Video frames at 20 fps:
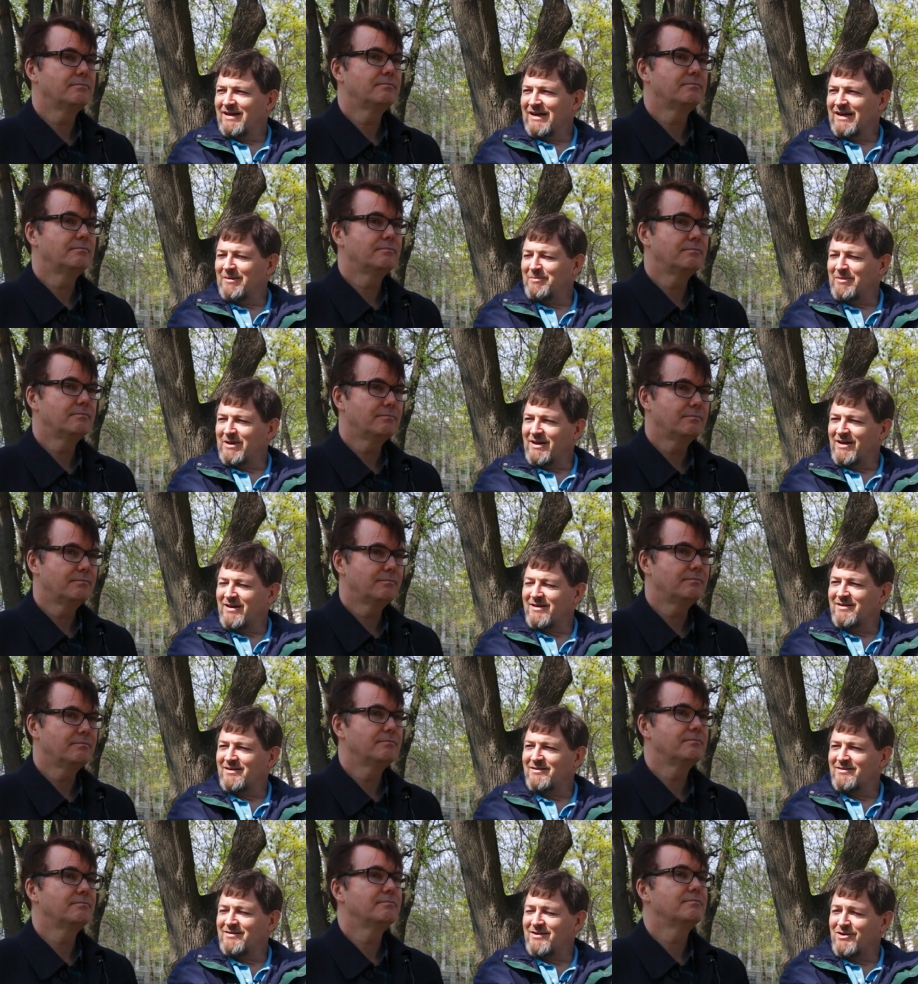Speaker 1: I mean, I
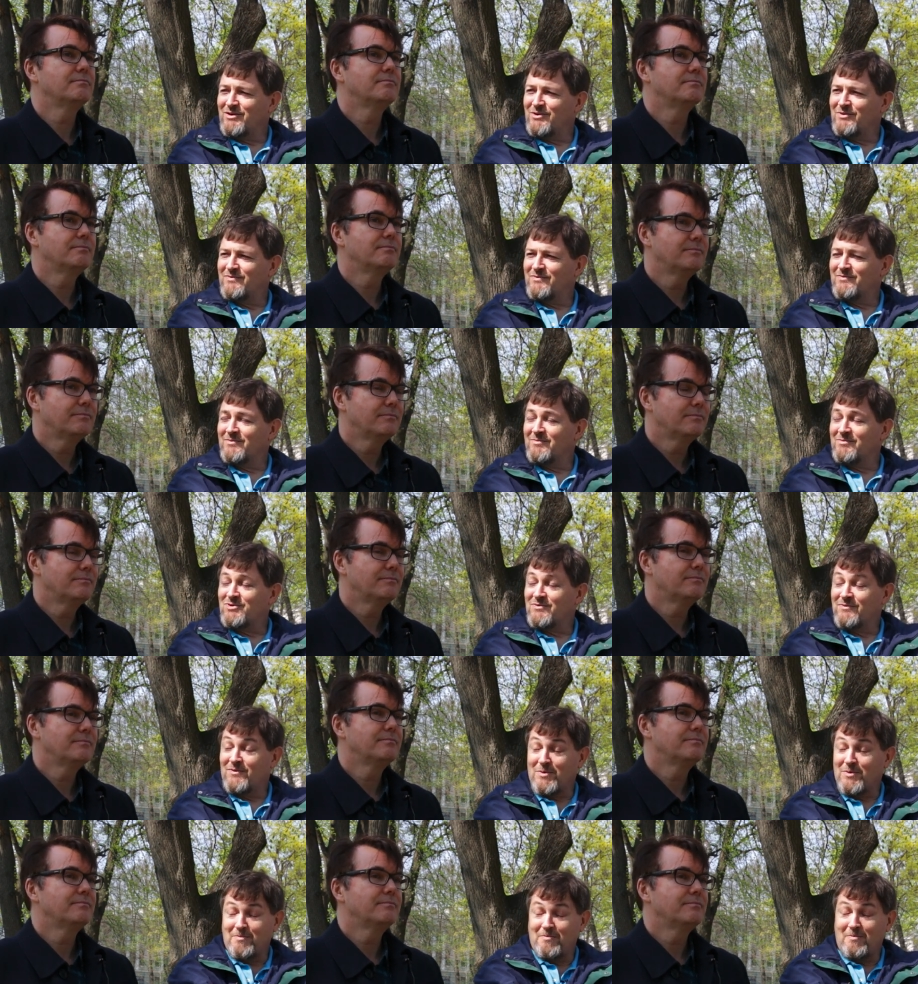can tell you from
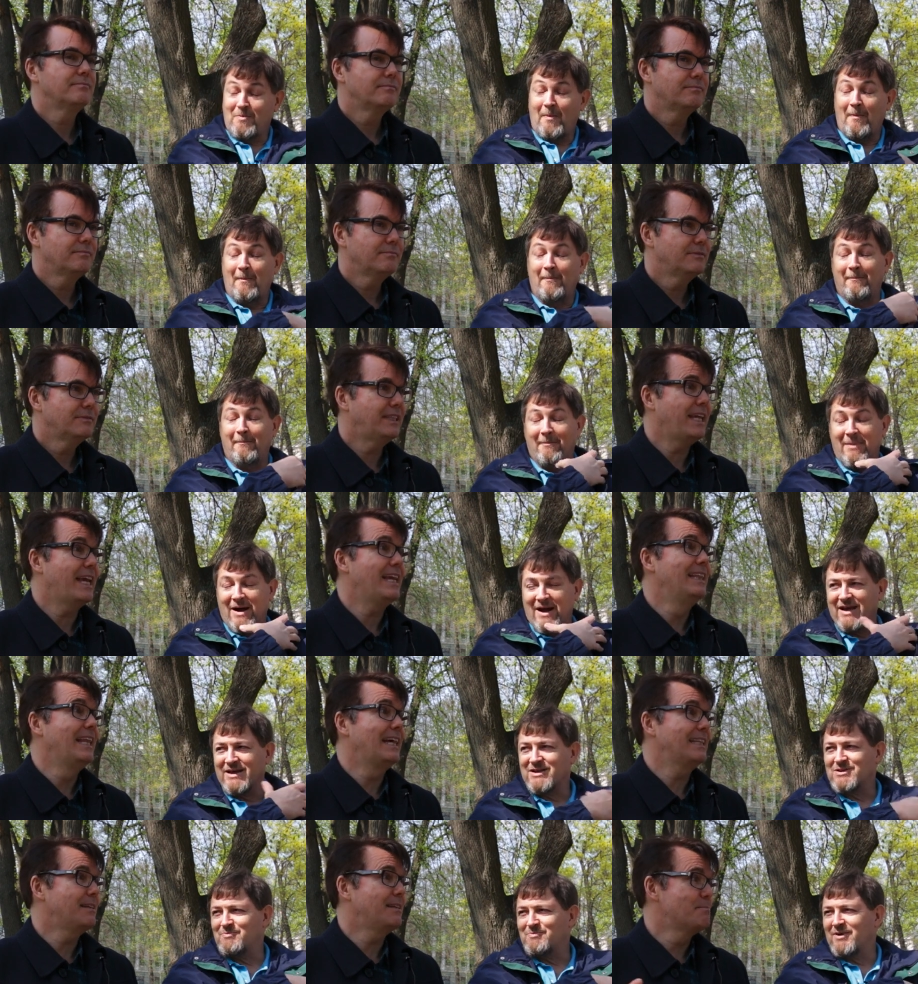from
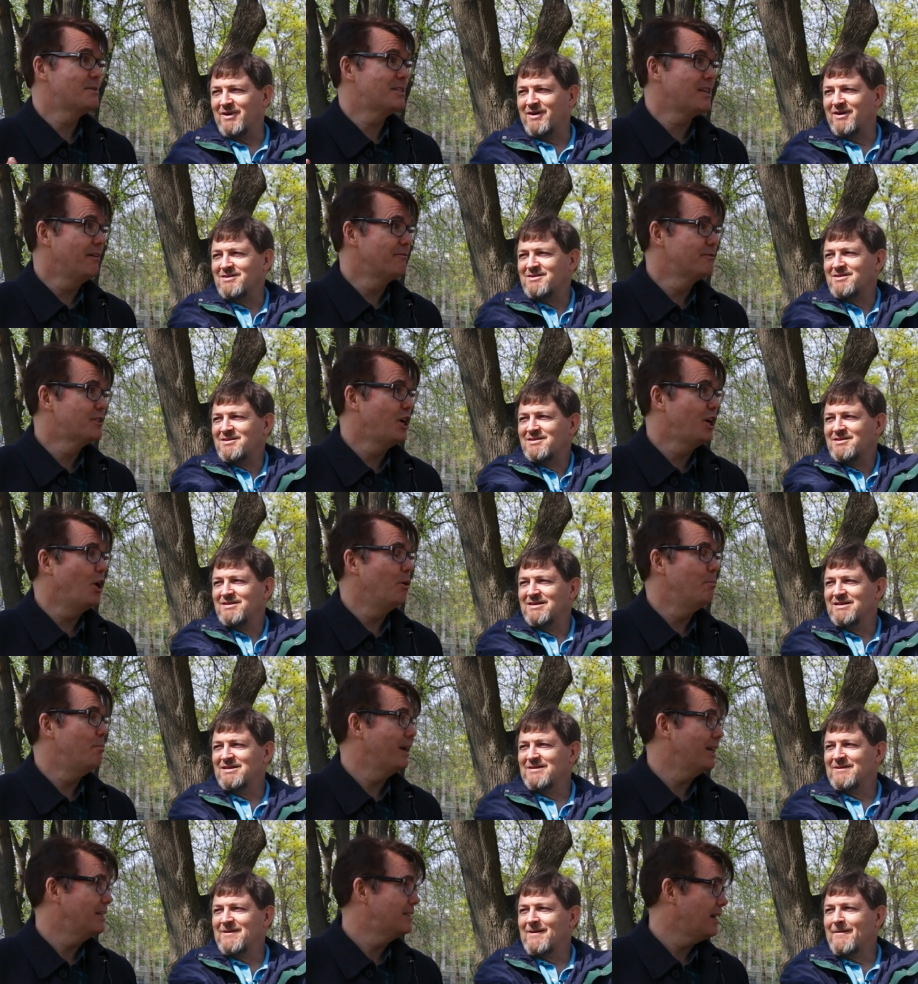they let themselves
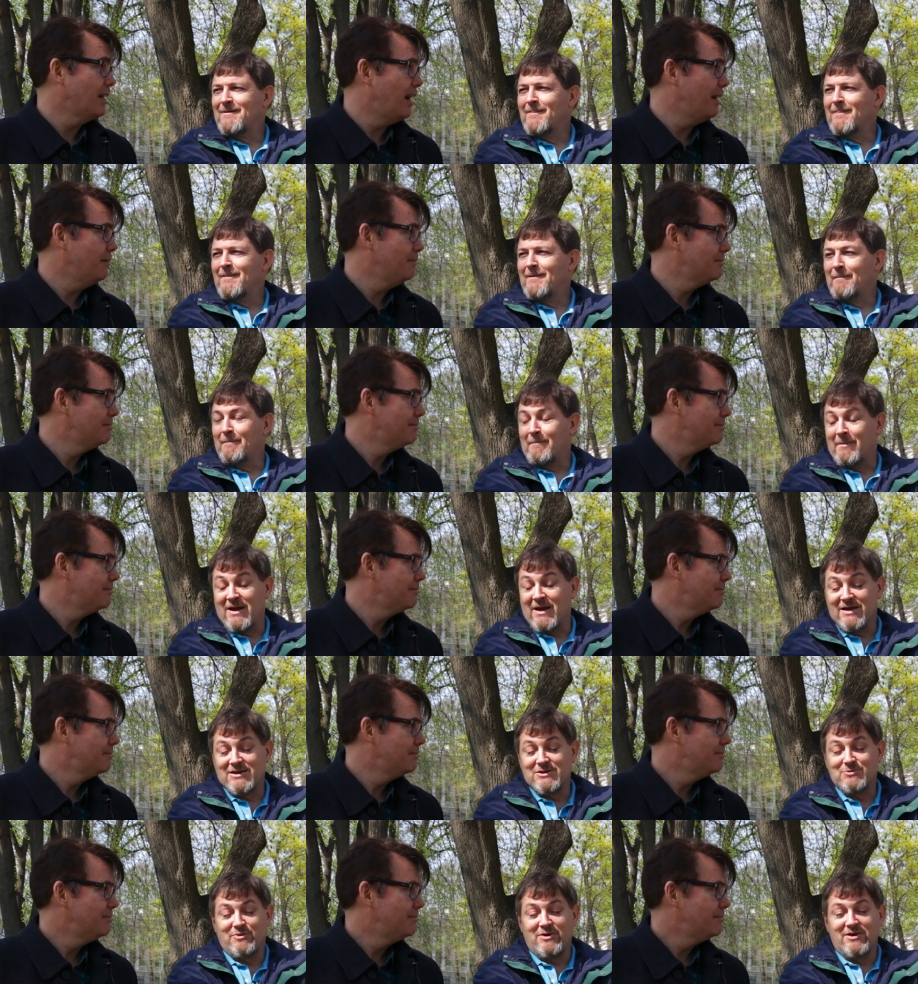go big time.
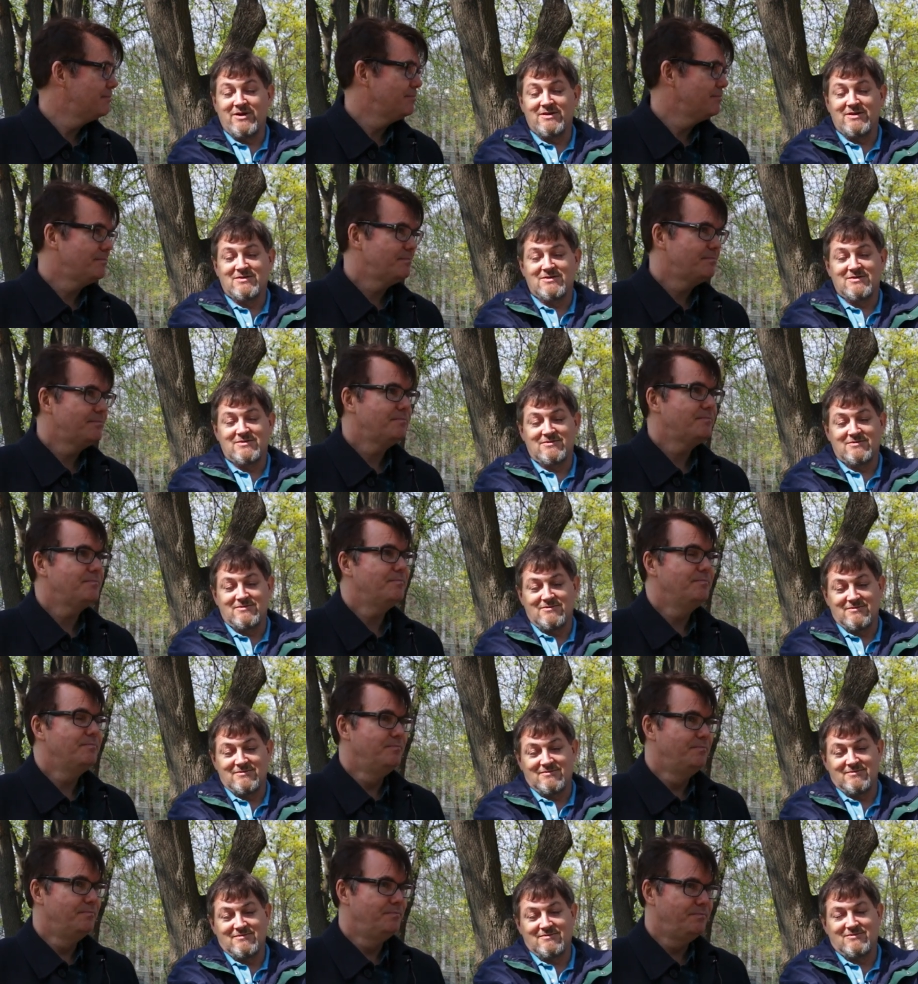My experience,
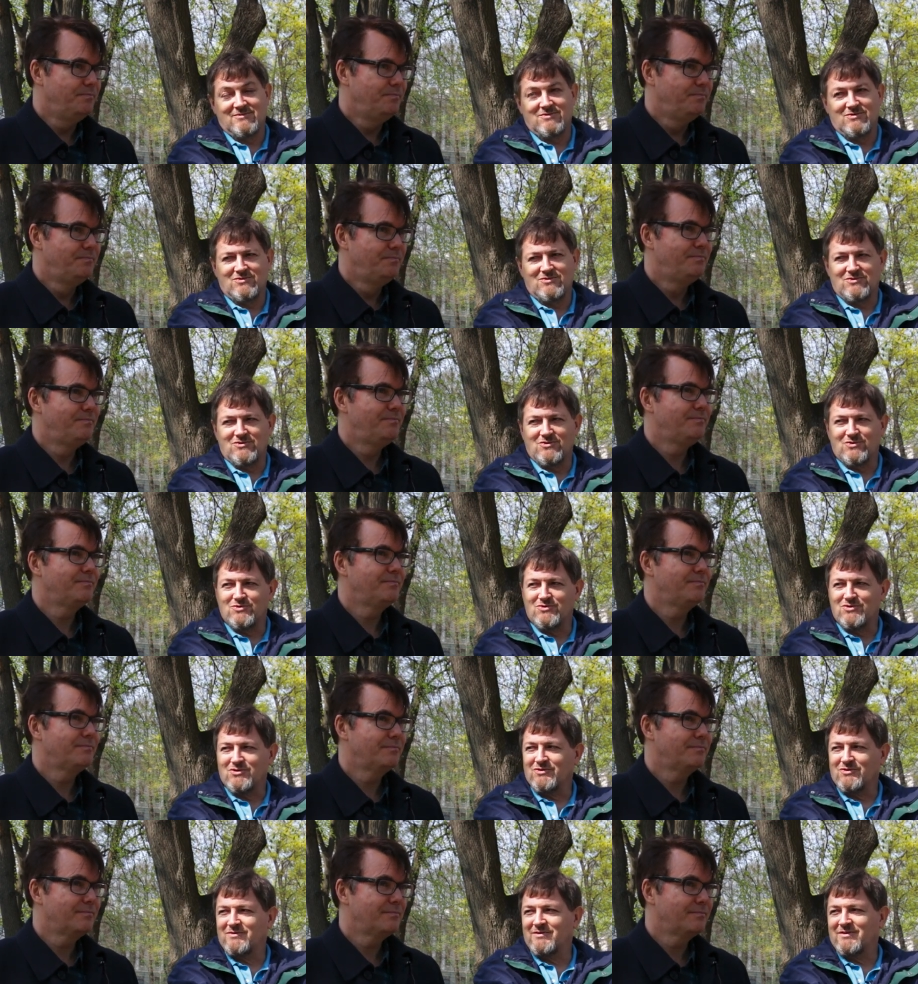mm-hmm. two
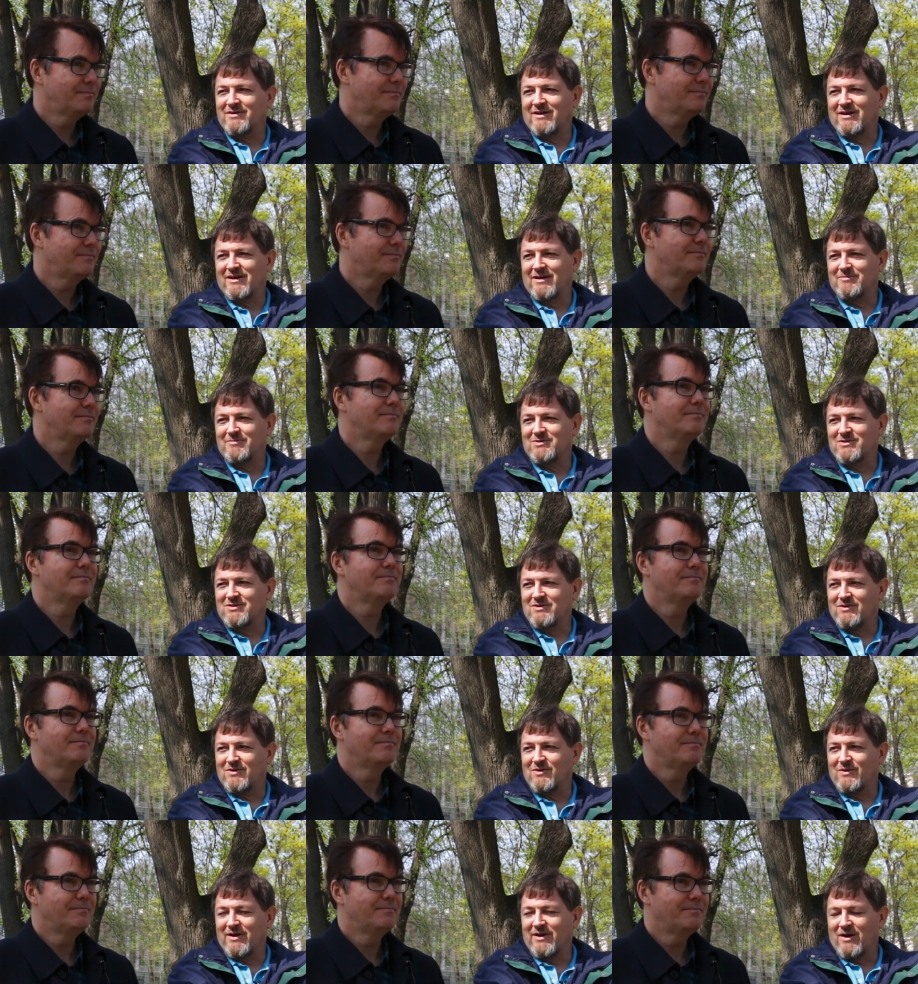children, and I'm
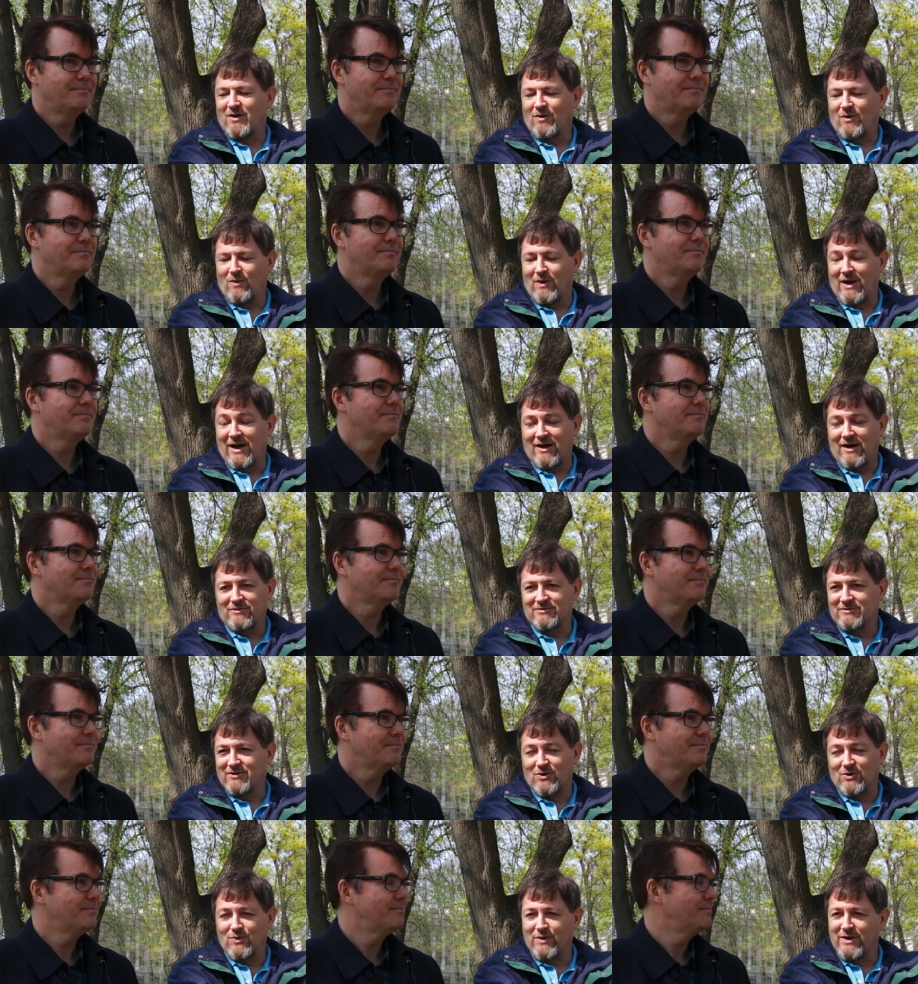still going.
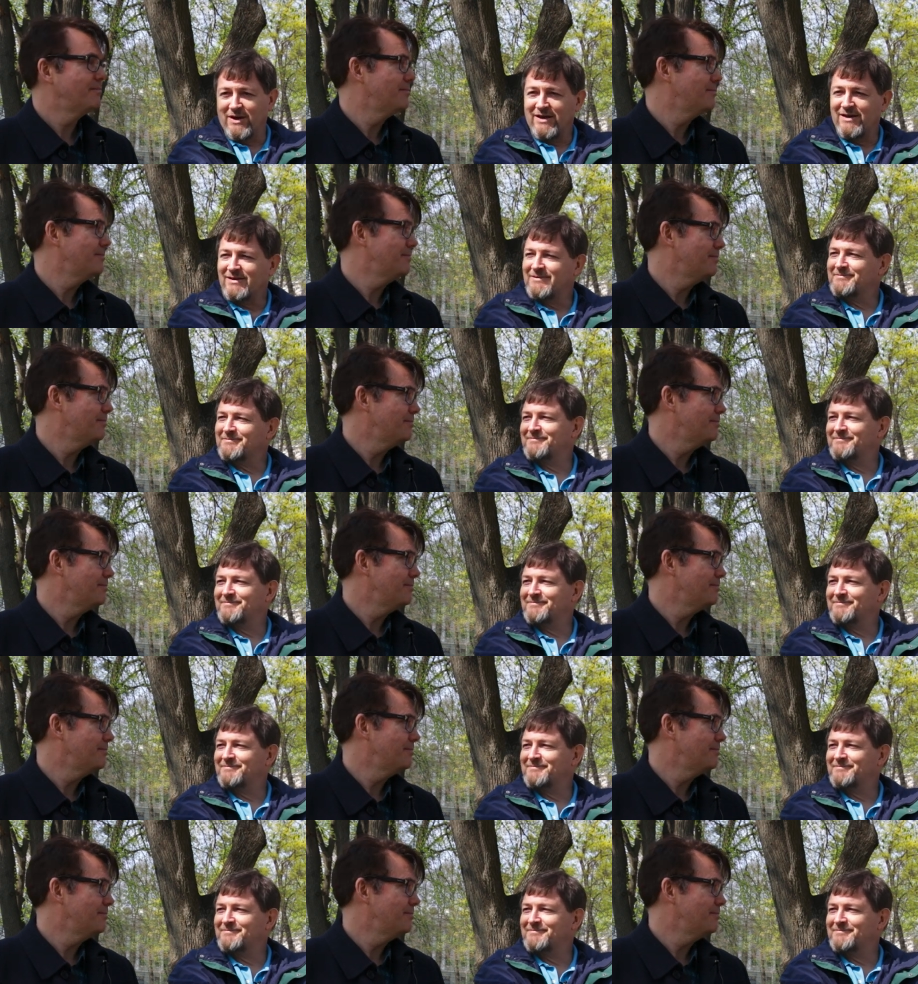Wow, no way.